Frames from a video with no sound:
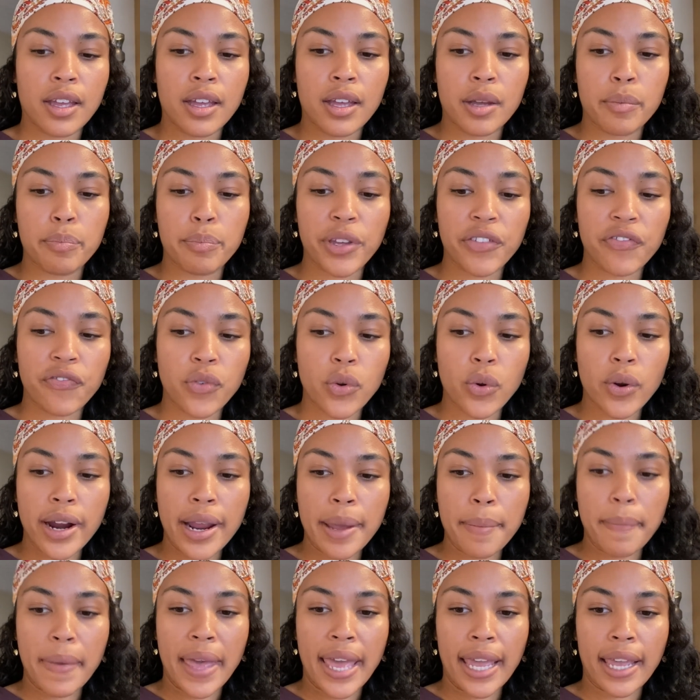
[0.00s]
Before I
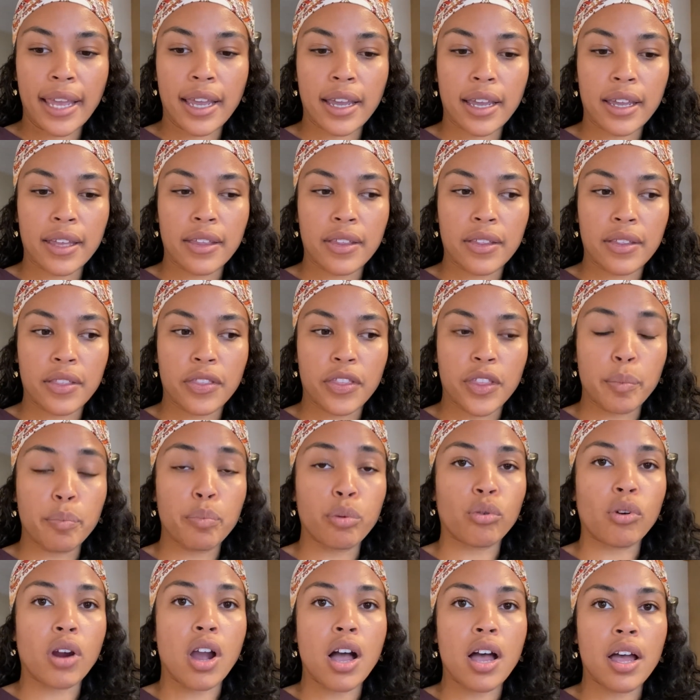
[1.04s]
make the
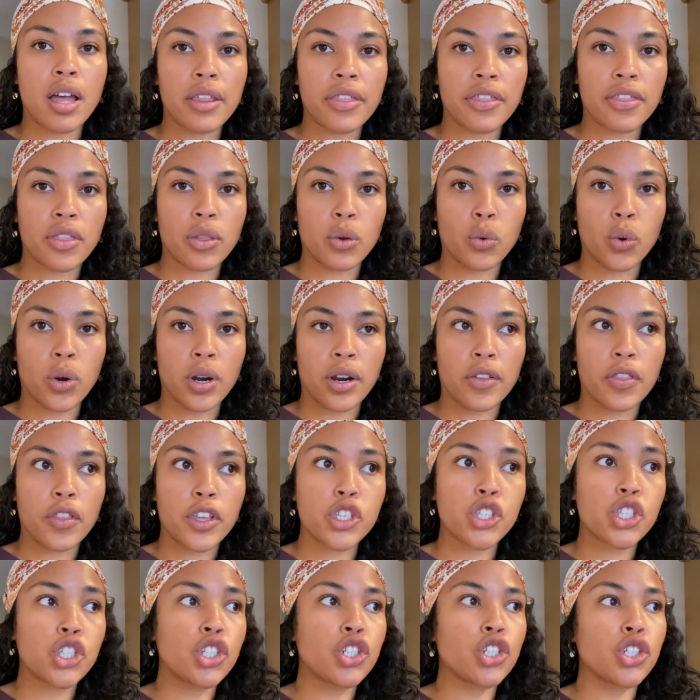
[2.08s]
broth or the
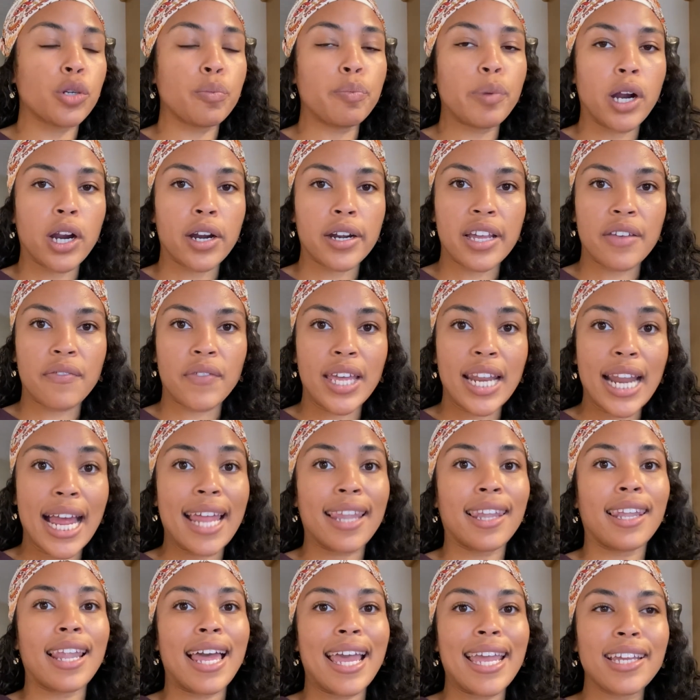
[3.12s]
stew part of it, I
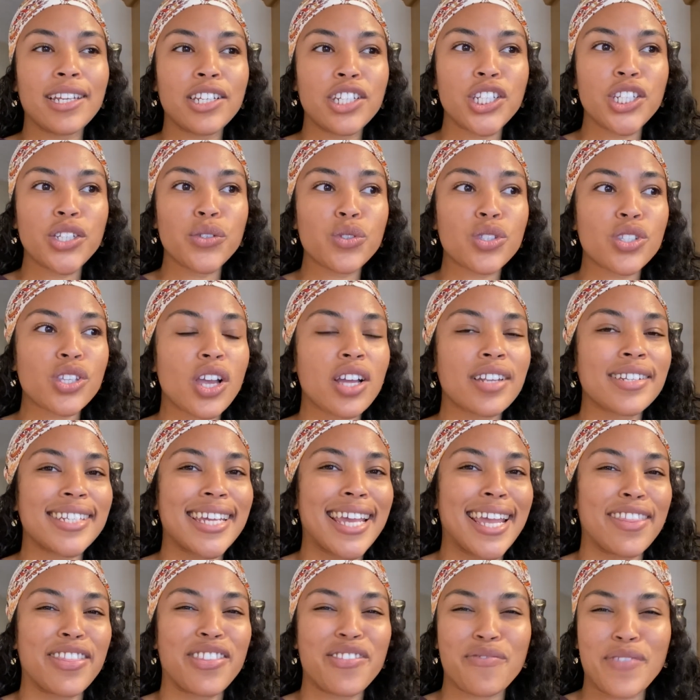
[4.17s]
like to
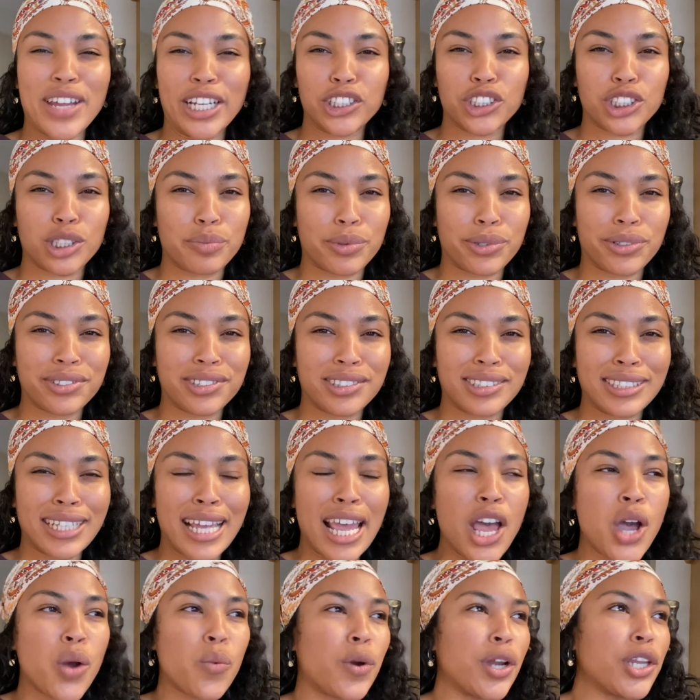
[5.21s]
saute the vegetables.
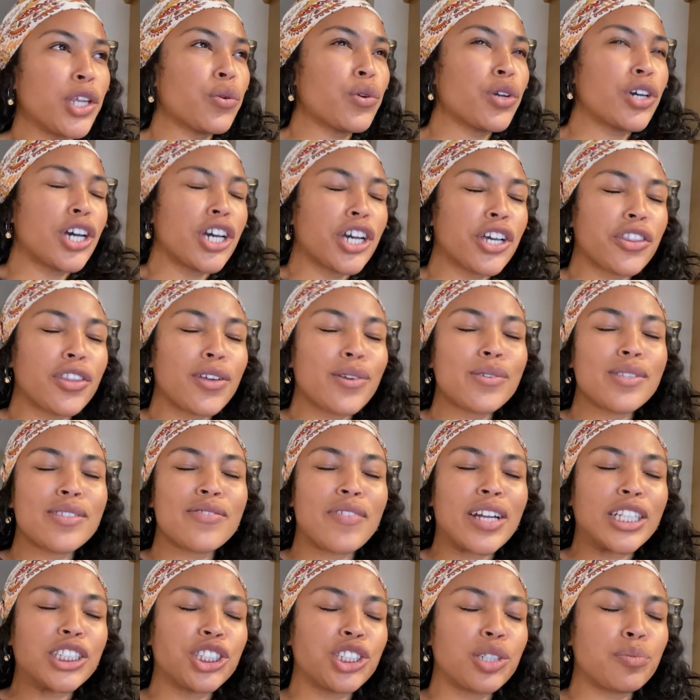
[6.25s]
When you cook those
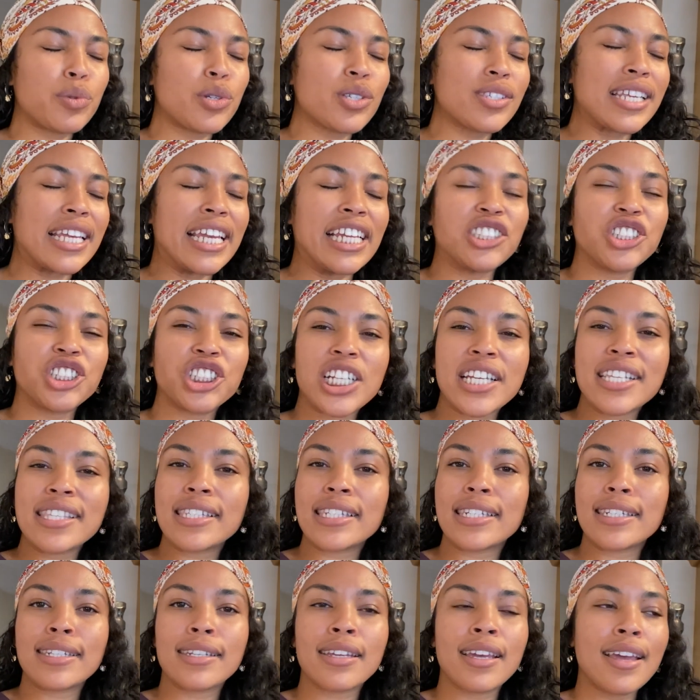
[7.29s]
vegetables, it
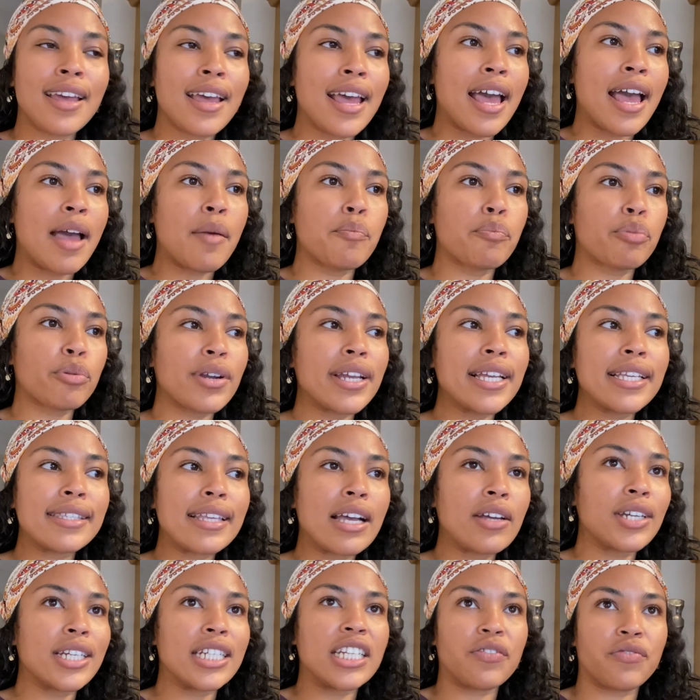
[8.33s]
just brings
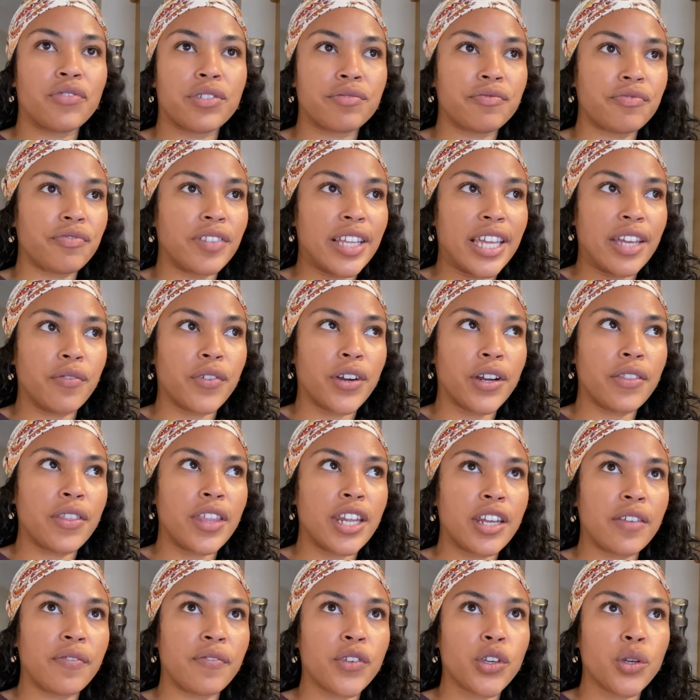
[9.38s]
out a different flavor
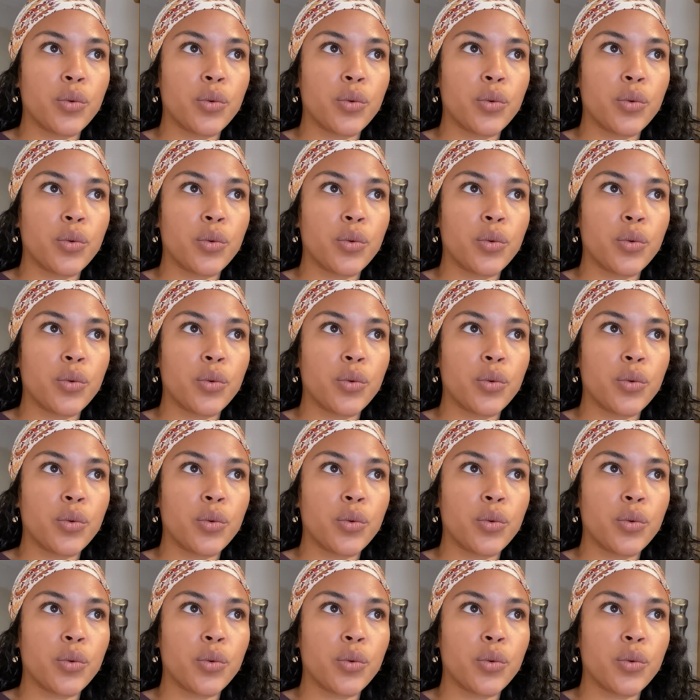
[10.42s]
than if you